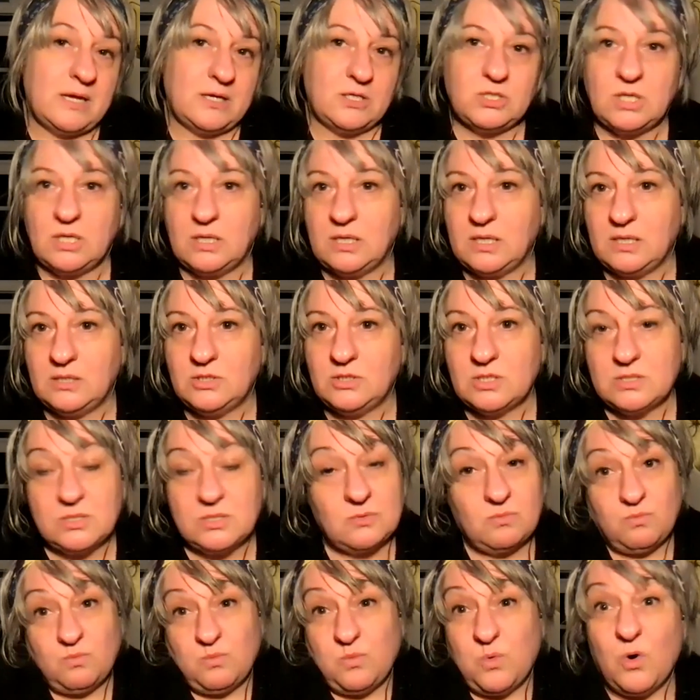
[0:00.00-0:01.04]
actually,
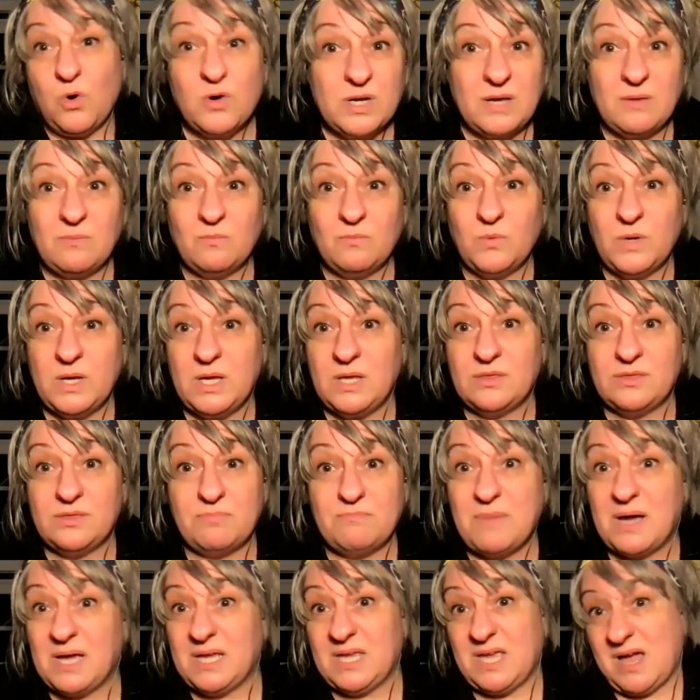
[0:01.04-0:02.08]
just walking with
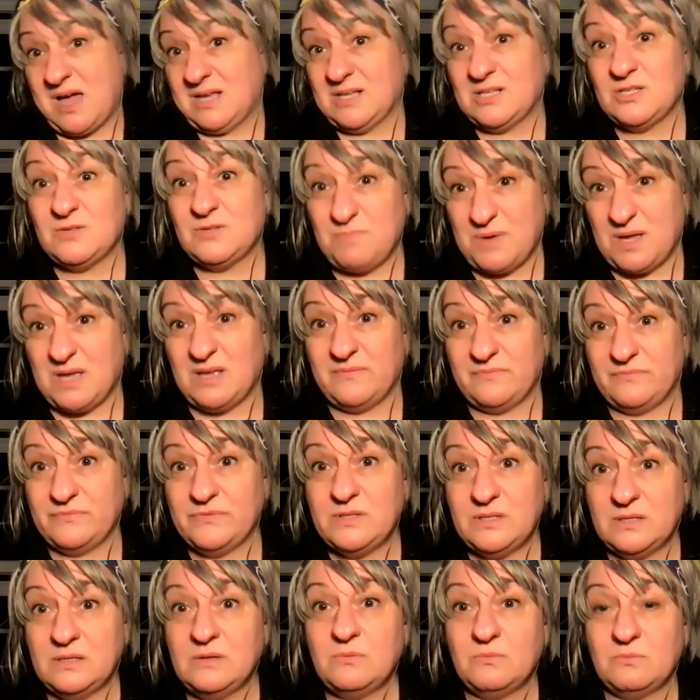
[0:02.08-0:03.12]
my
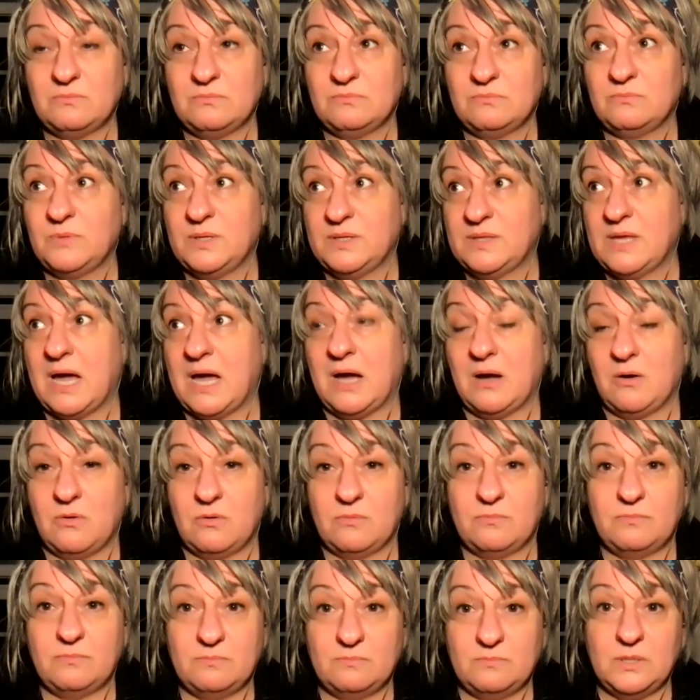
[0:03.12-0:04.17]
husband without,
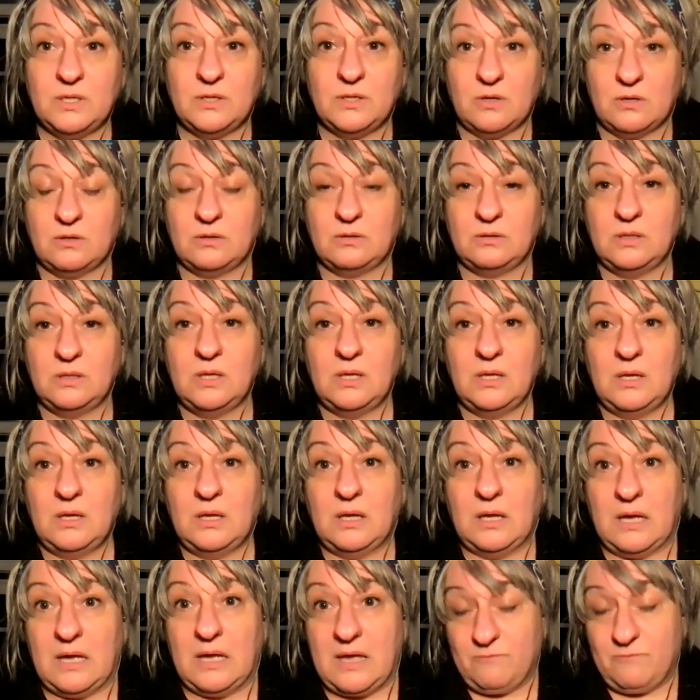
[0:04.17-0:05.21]

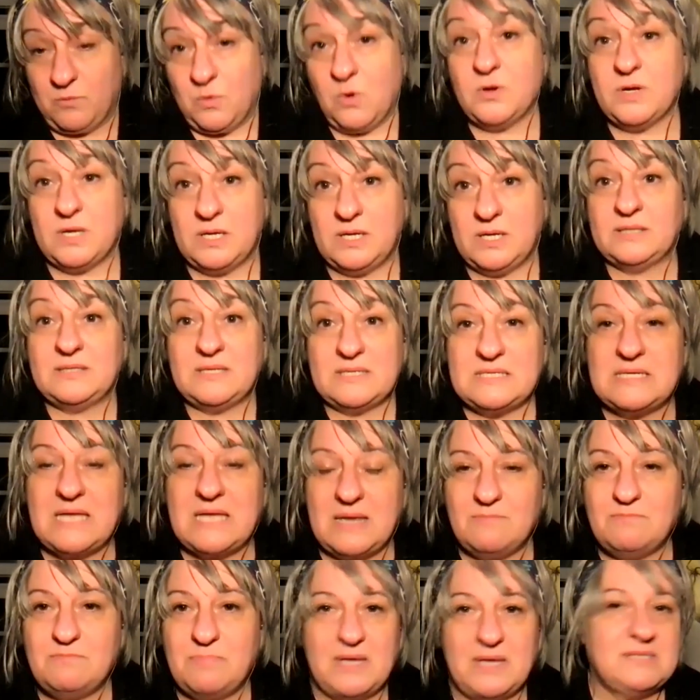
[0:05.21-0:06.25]
walking at the
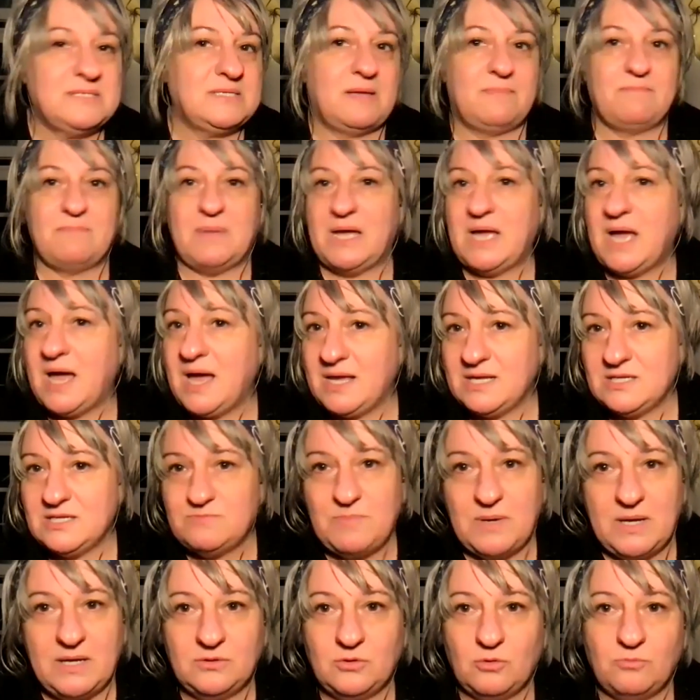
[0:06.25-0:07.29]
same pace than my
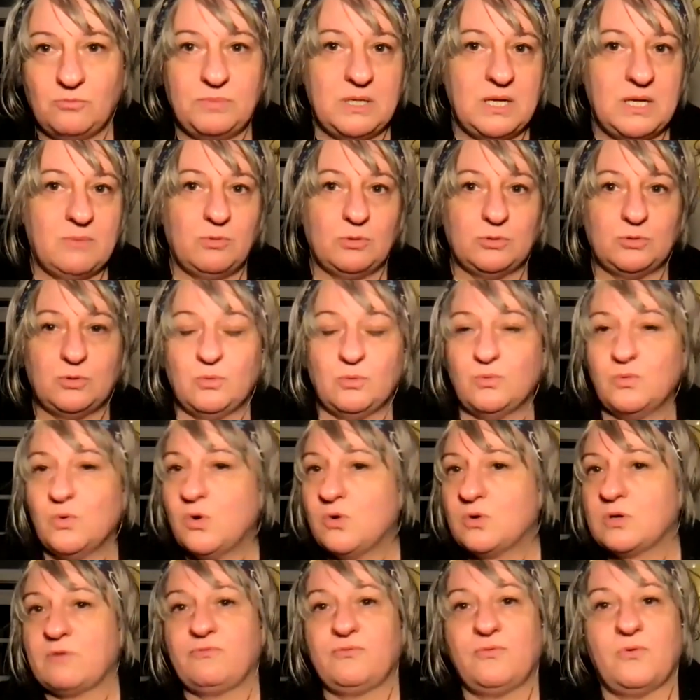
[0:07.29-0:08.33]
husband, or being able to
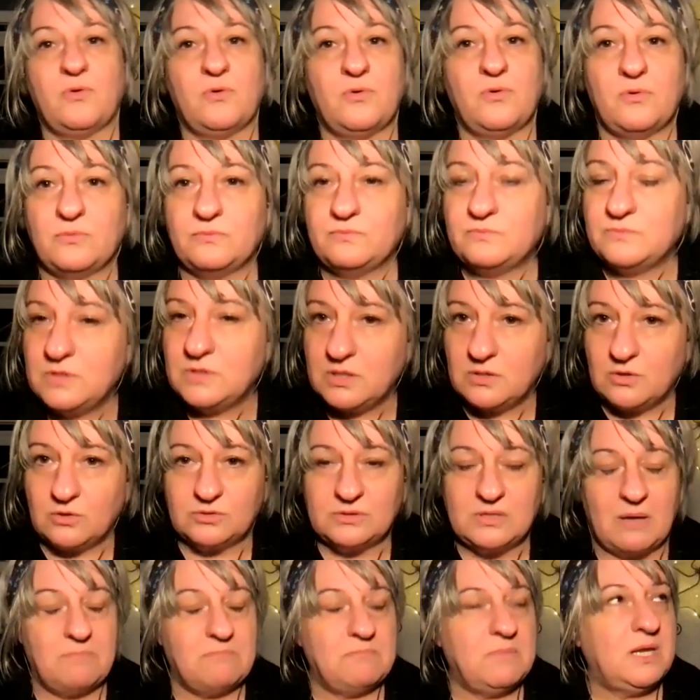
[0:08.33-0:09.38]
walk for,
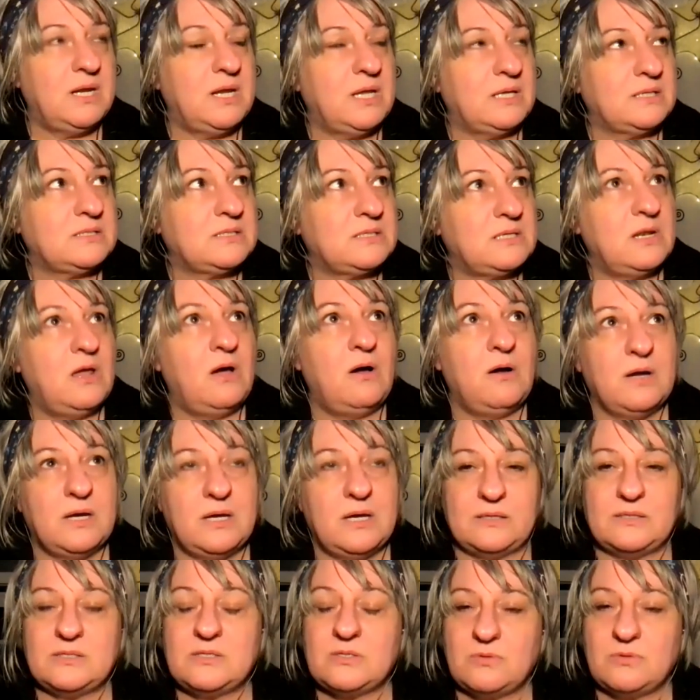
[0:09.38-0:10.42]
10 minutes longer,
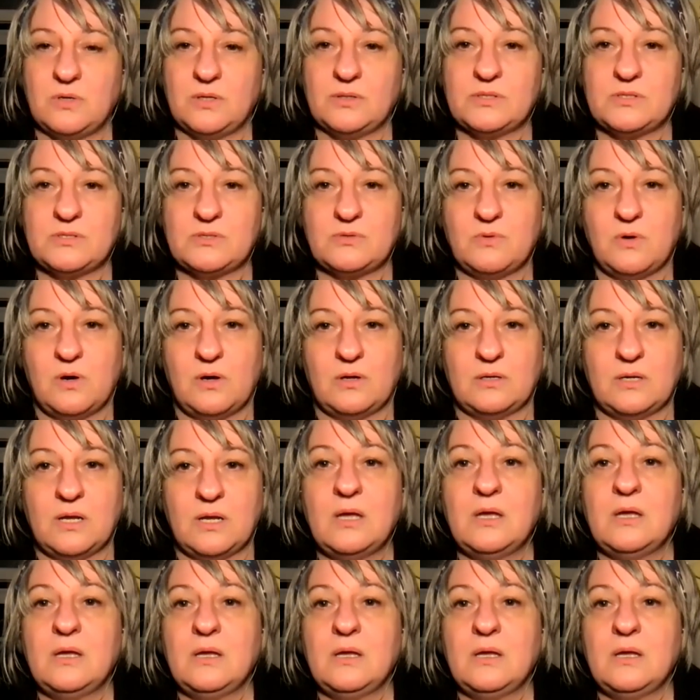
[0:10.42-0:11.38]
and so on, so on.